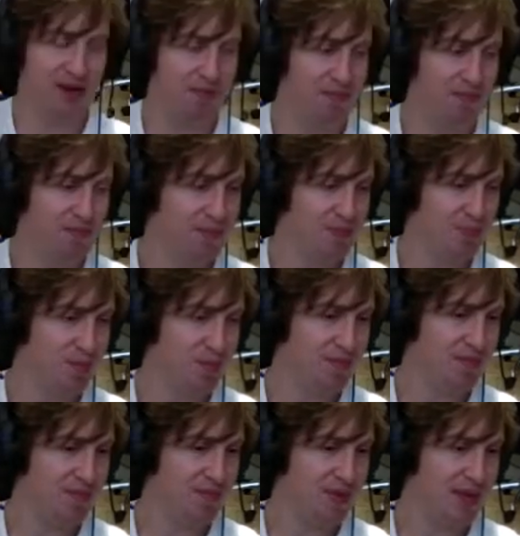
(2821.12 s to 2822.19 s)
in
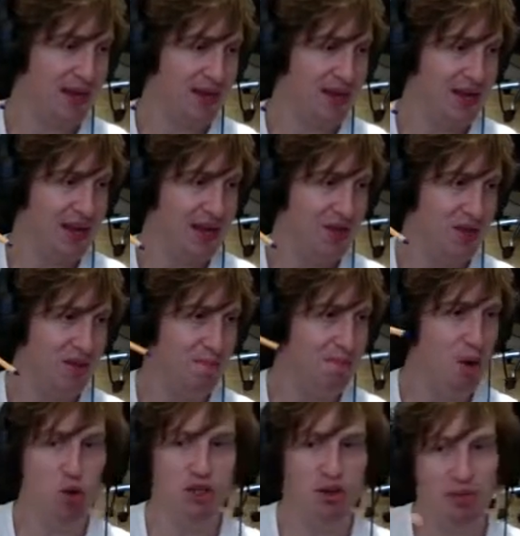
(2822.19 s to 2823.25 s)
the
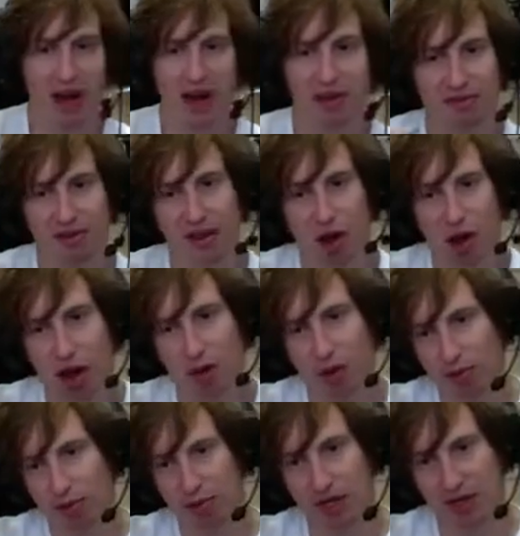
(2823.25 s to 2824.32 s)
most painfully
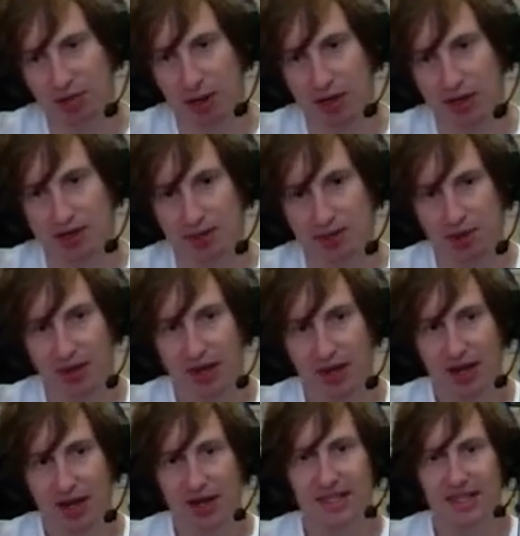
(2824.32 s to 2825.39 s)
awkward place possible,
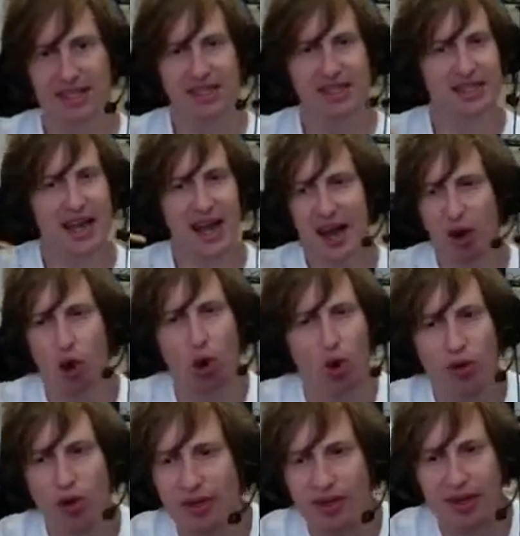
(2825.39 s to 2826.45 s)
is to say
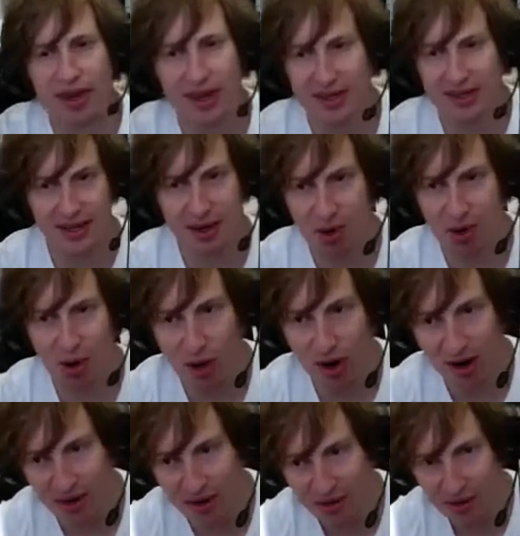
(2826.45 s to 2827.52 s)
all the things about
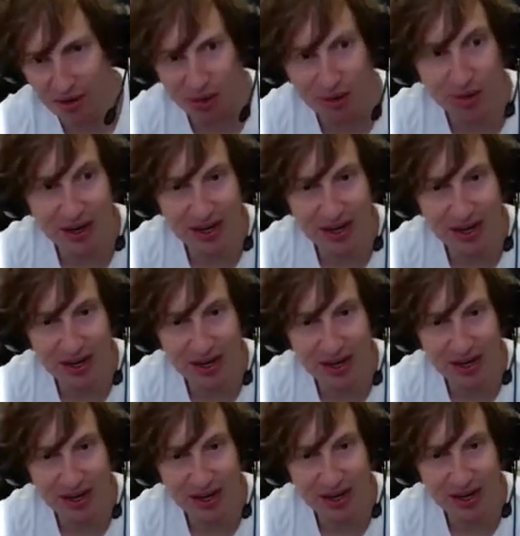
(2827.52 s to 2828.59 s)
one another that we really
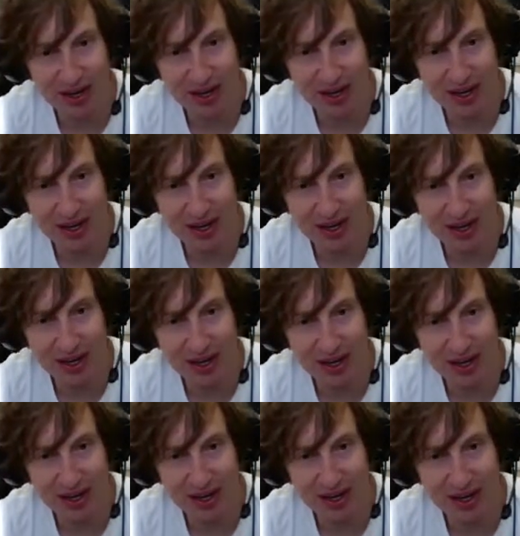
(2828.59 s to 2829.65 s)
know,
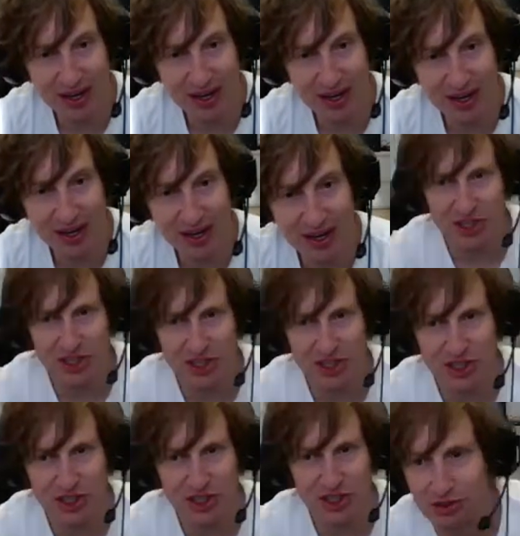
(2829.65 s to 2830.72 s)
like the ugliest